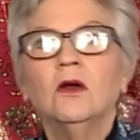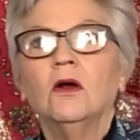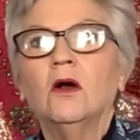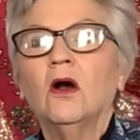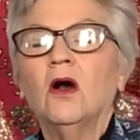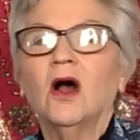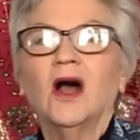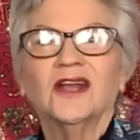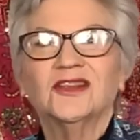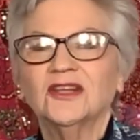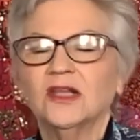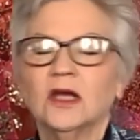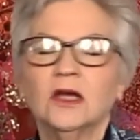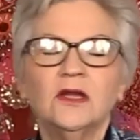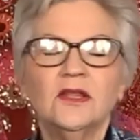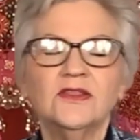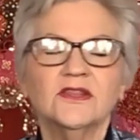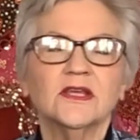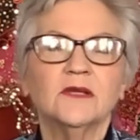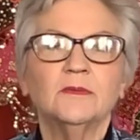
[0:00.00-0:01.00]
I
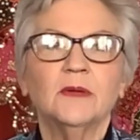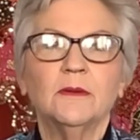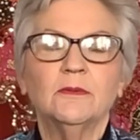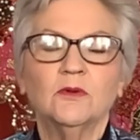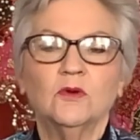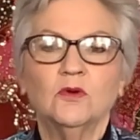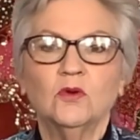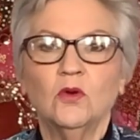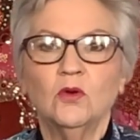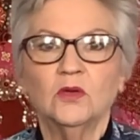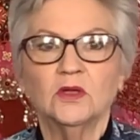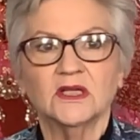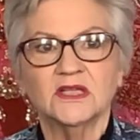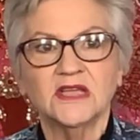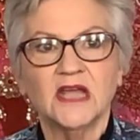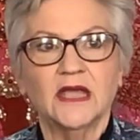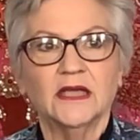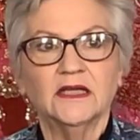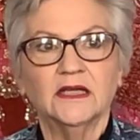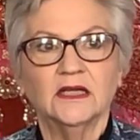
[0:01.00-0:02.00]
don't think people call it
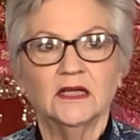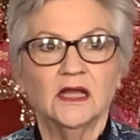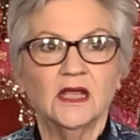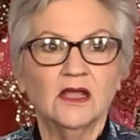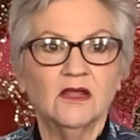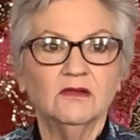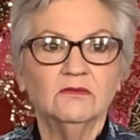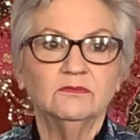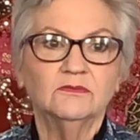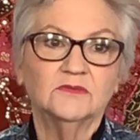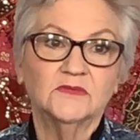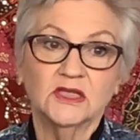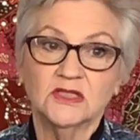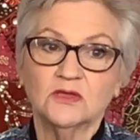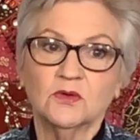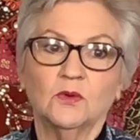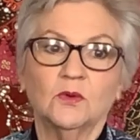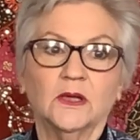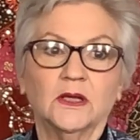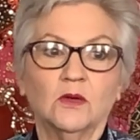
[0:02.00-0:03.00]
tacking now. That's
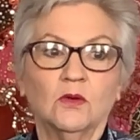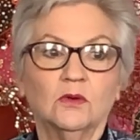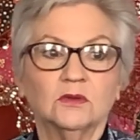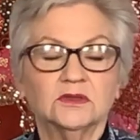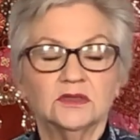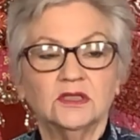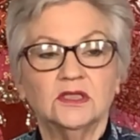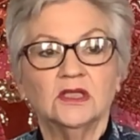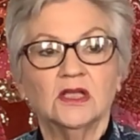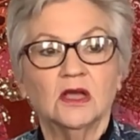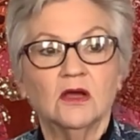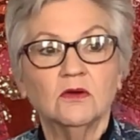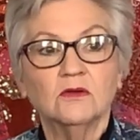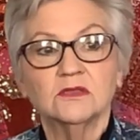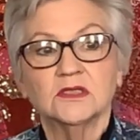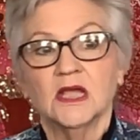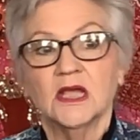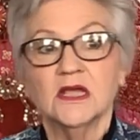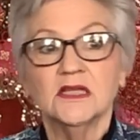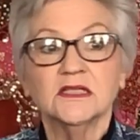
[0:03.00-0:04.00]
what we called it in the old
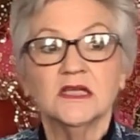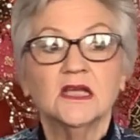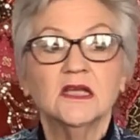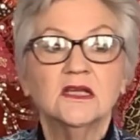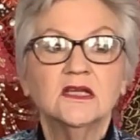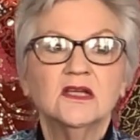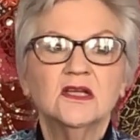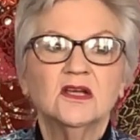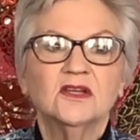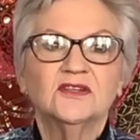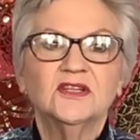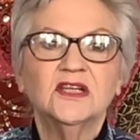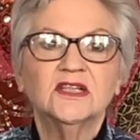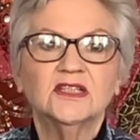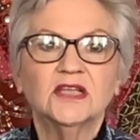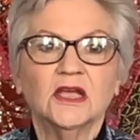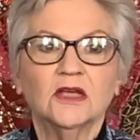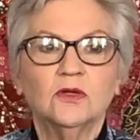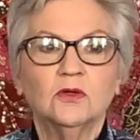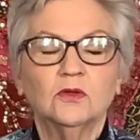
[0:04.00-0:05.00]
days. I think
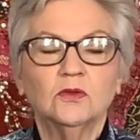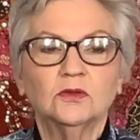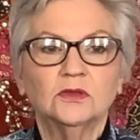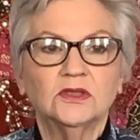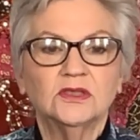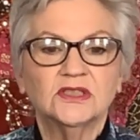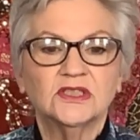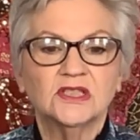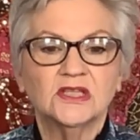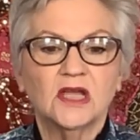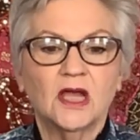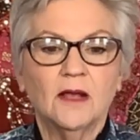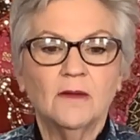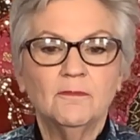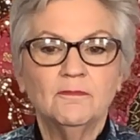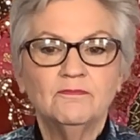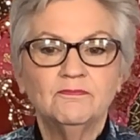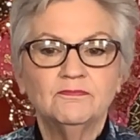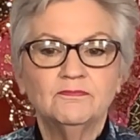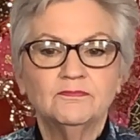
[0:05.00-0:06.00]
they call it
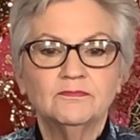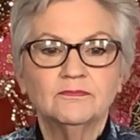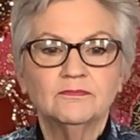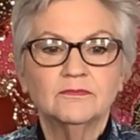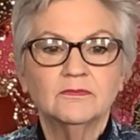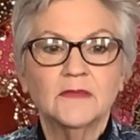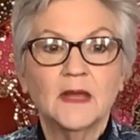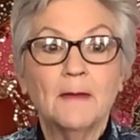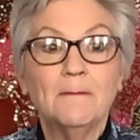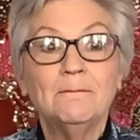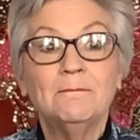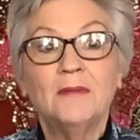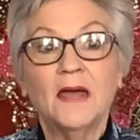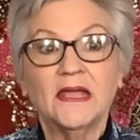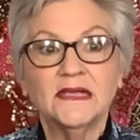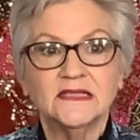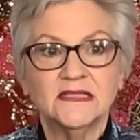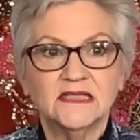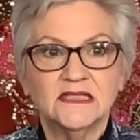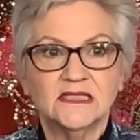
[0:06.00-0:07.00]

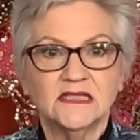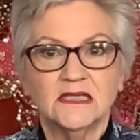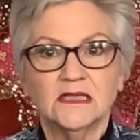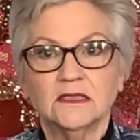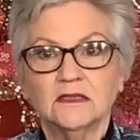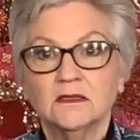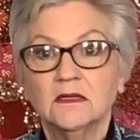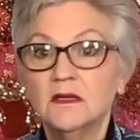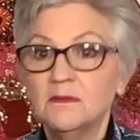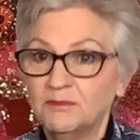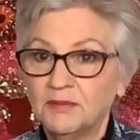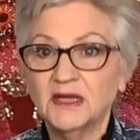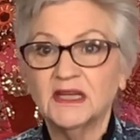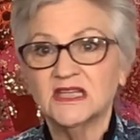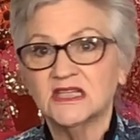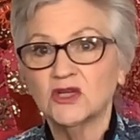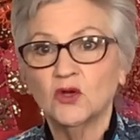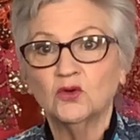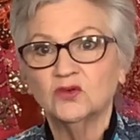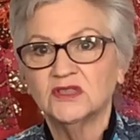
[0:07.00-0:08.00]
basting, but it's
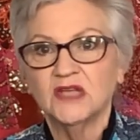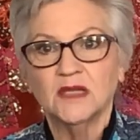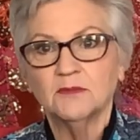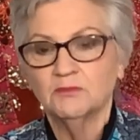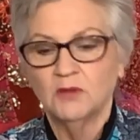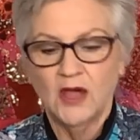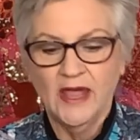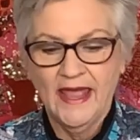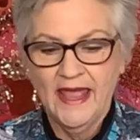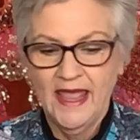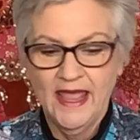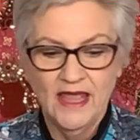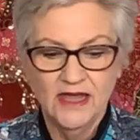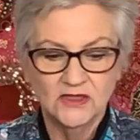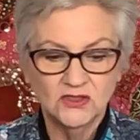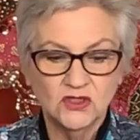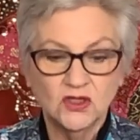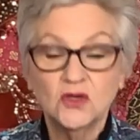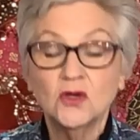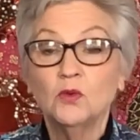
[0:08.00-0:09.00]
all done by hand.
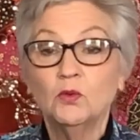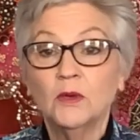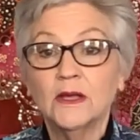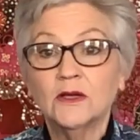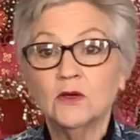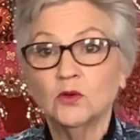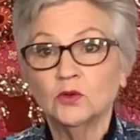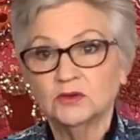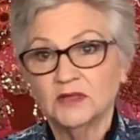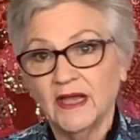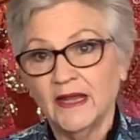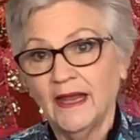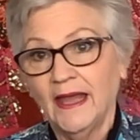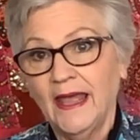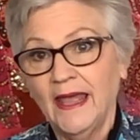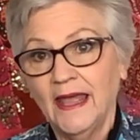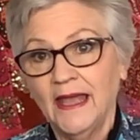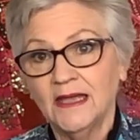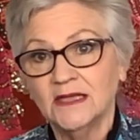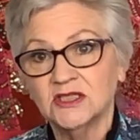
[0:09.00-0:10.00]
We called that
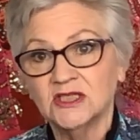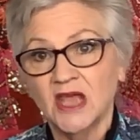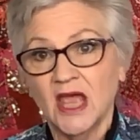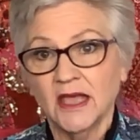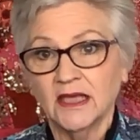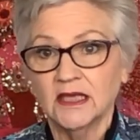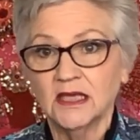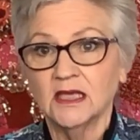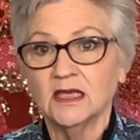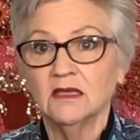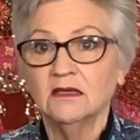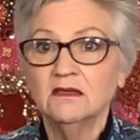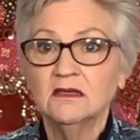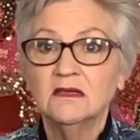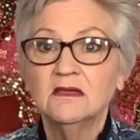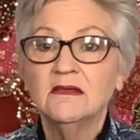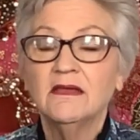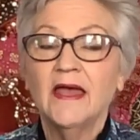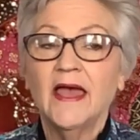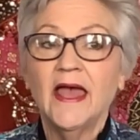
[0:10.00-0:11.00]
hand tacking,
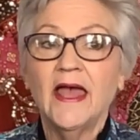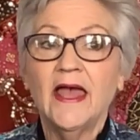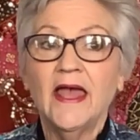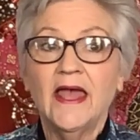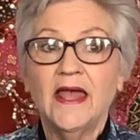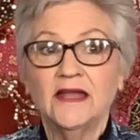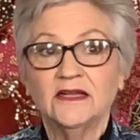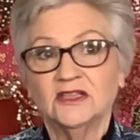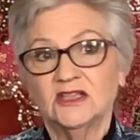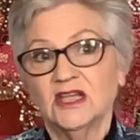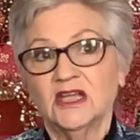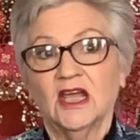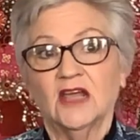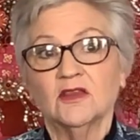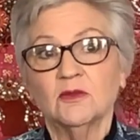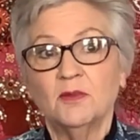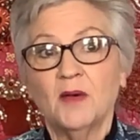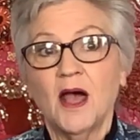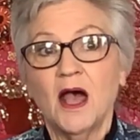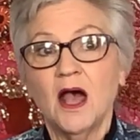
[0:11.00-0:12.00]
and the other
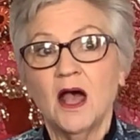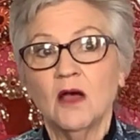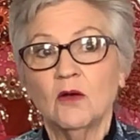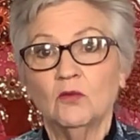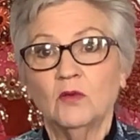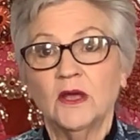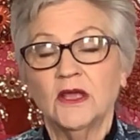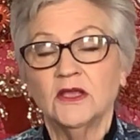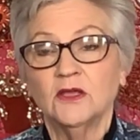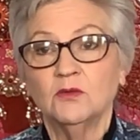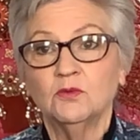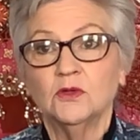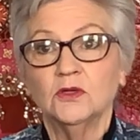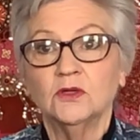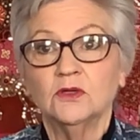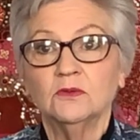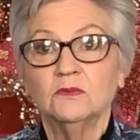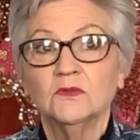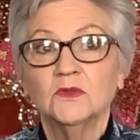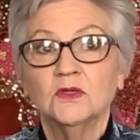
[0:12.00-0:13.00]
part where you were